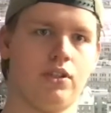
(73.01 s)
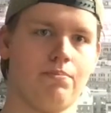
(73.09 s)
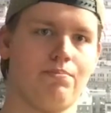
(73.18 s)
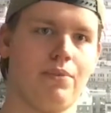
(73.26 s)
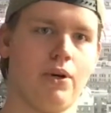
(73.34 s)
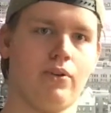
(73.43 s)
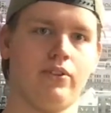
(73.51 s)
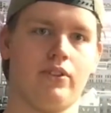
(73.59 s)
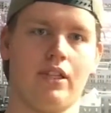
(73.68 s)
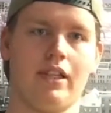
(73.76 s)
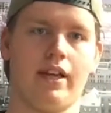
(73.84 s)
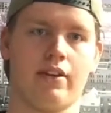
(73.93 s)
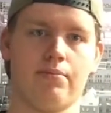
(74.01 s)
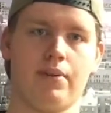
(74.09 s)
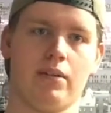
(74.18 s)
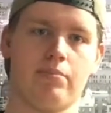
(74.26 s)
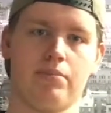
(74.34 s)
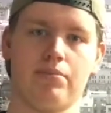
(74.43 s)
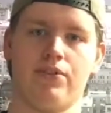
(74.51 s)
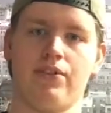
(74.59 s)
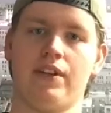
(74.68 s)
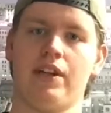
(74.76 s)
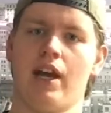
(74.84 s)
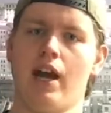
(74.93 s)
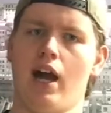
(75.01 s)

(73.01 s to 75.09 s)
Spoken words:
about the Lego Batman movie.